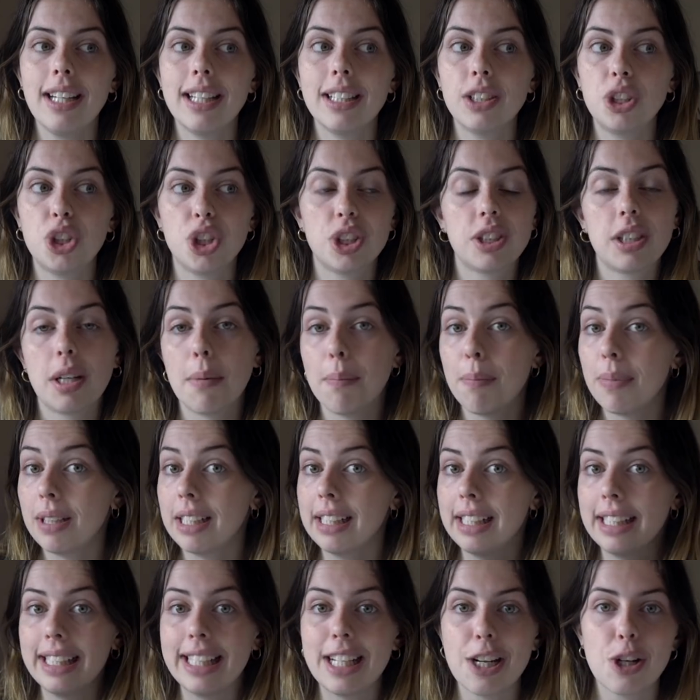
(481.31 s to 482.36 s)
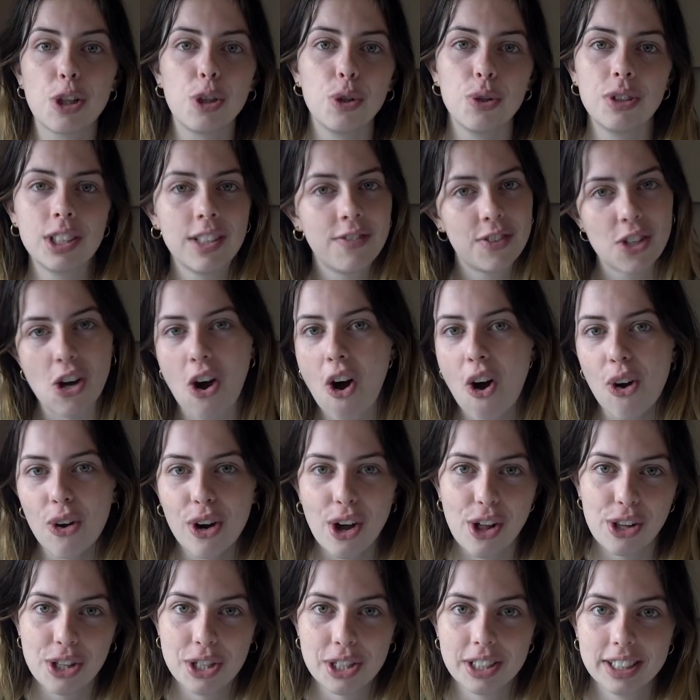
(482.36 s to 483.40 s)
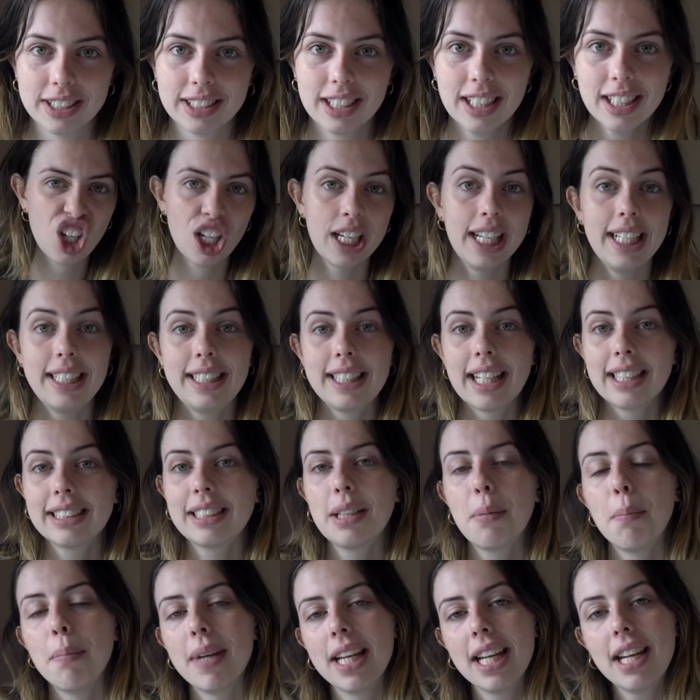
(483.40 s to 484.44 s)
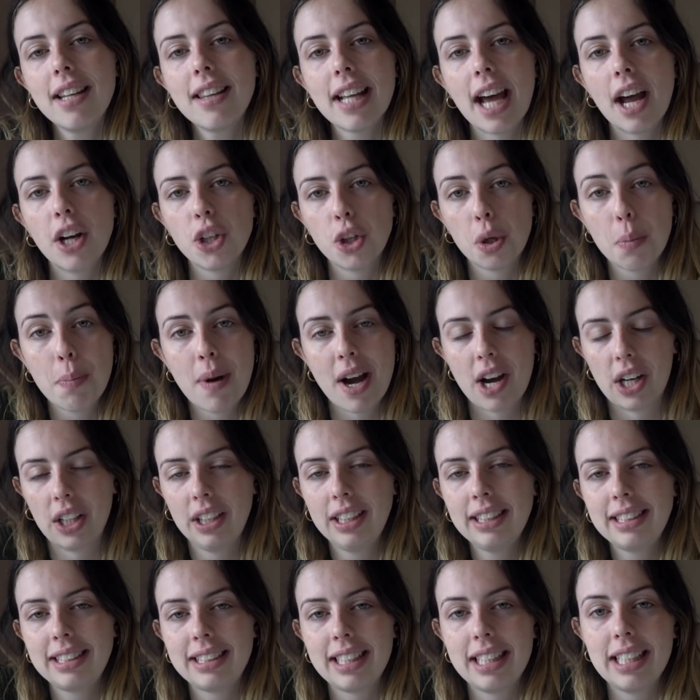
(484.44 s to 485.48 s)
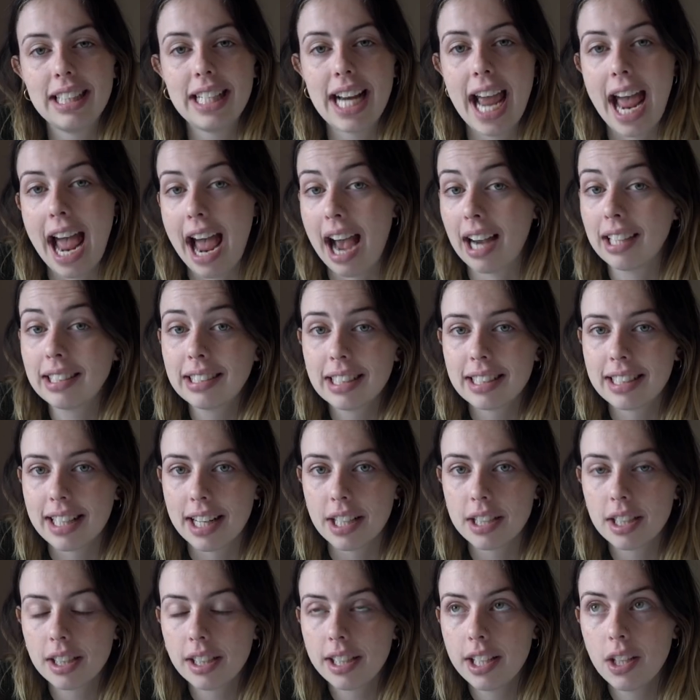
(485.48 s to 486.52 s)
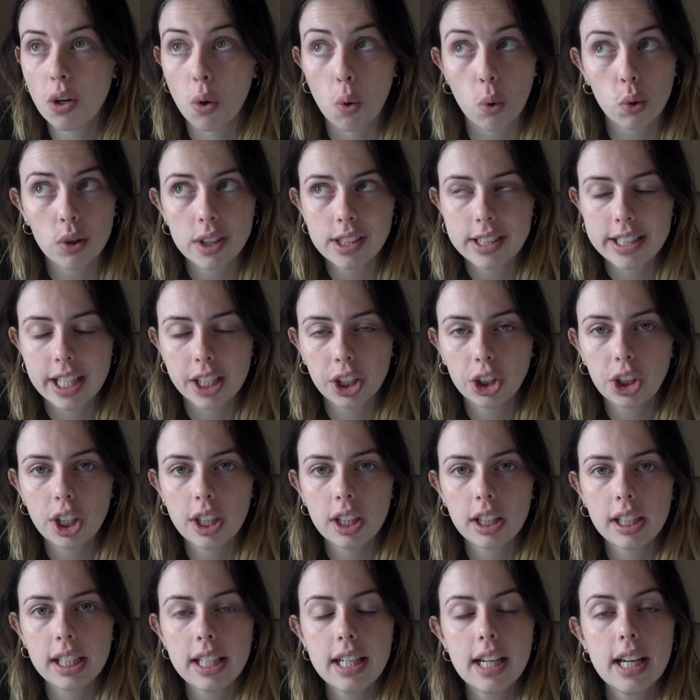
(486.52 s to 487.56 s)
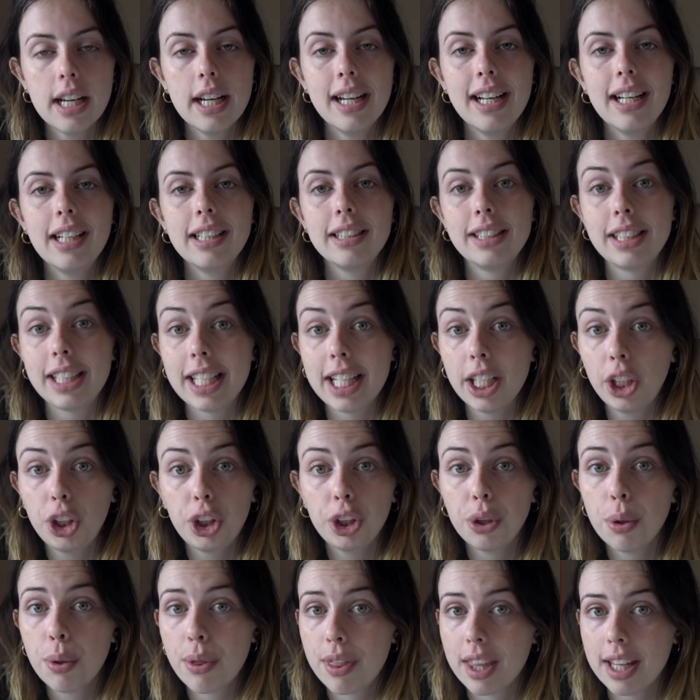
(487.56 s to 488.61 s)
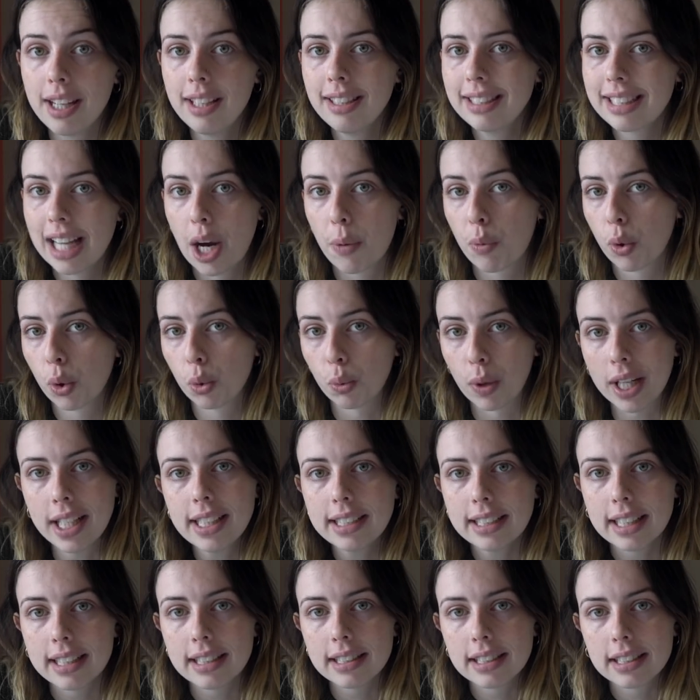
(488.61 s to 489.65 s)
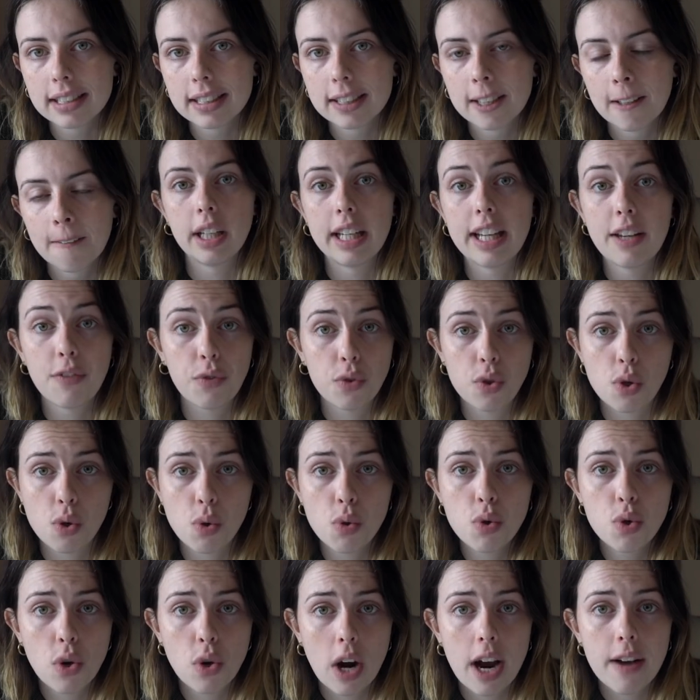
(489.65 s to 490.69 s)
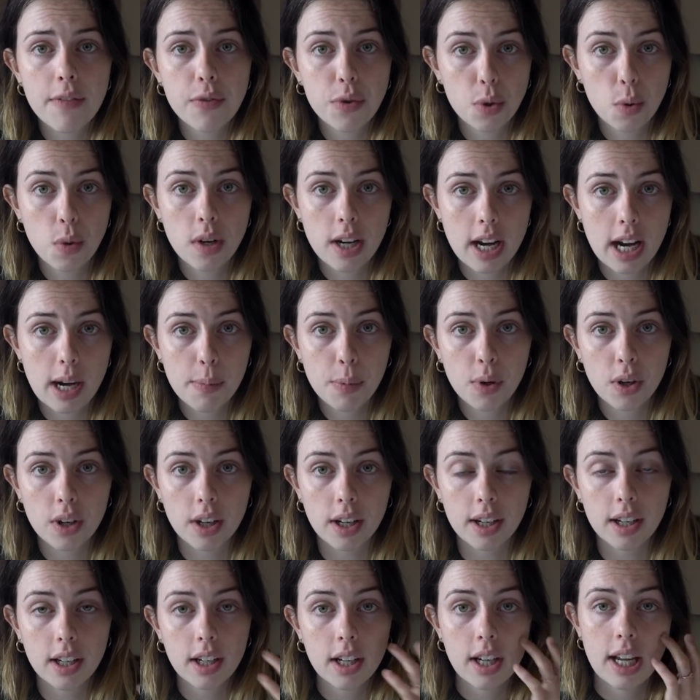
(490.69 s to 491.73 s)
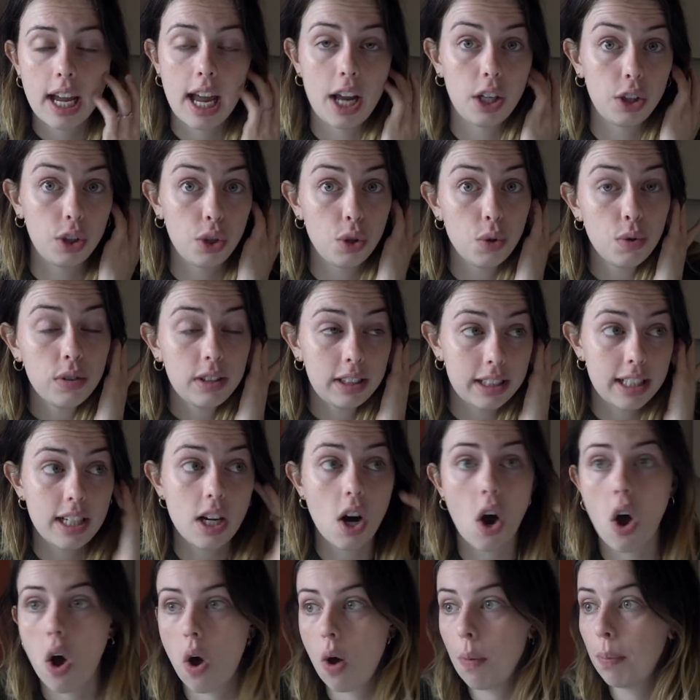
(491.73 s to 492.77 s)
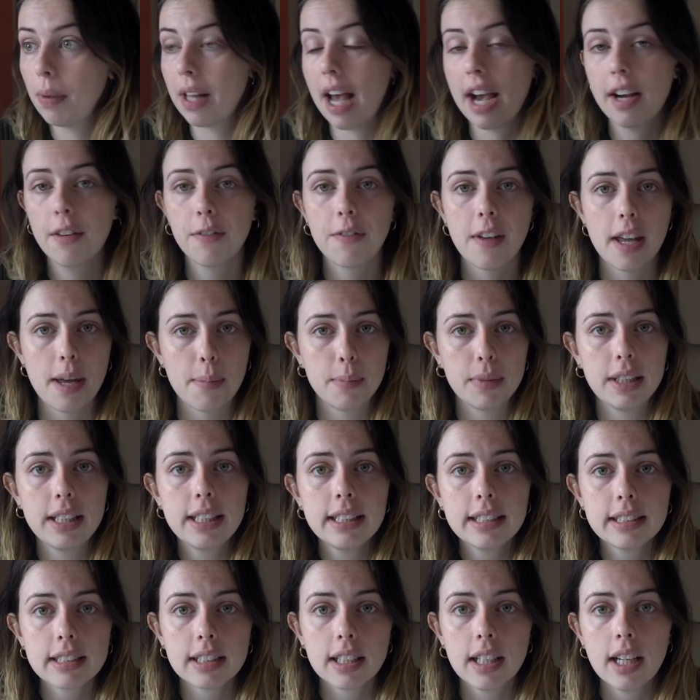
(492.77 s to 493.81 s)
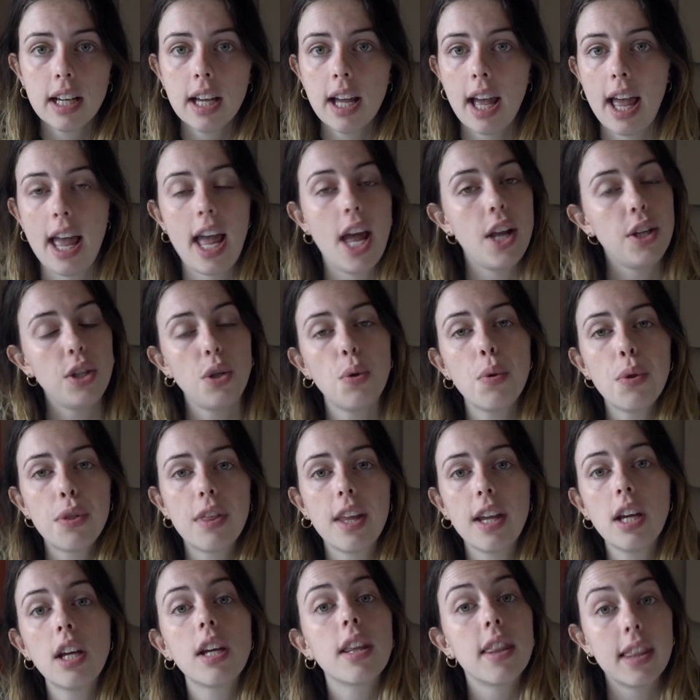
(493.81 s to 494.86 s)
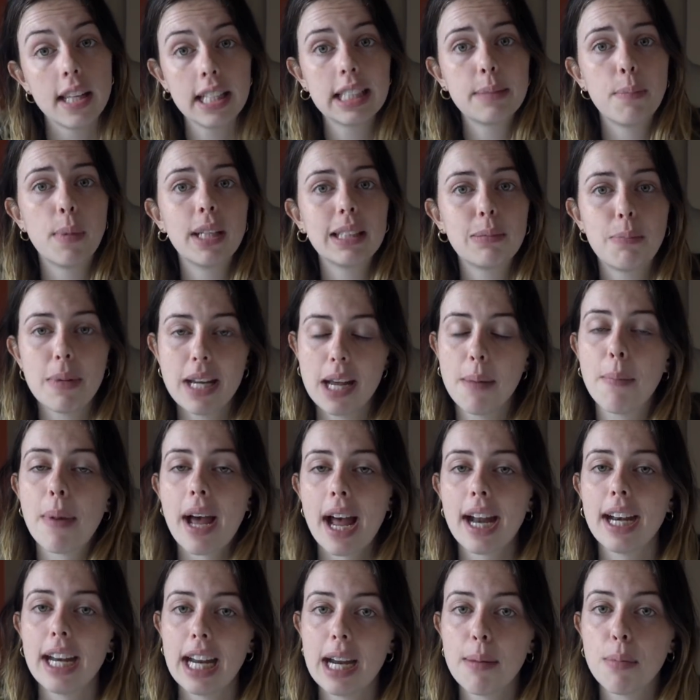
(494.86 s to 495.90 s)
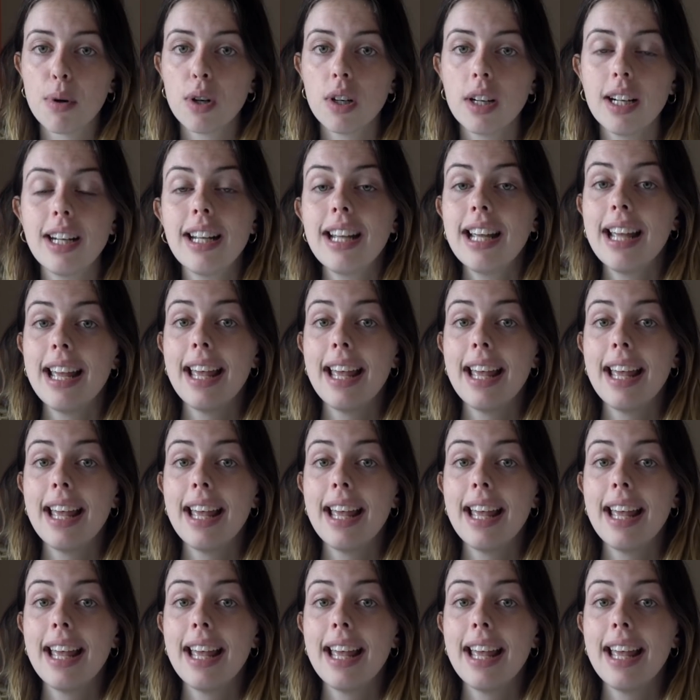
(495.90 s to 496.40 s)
is just completely inclusive to all colors. It doesn't mean that your parents didn't accidentally or intentionally teach you things that were racist. If you drive through a neighborhood and you see all black families and you think this must be a bad neighborhood,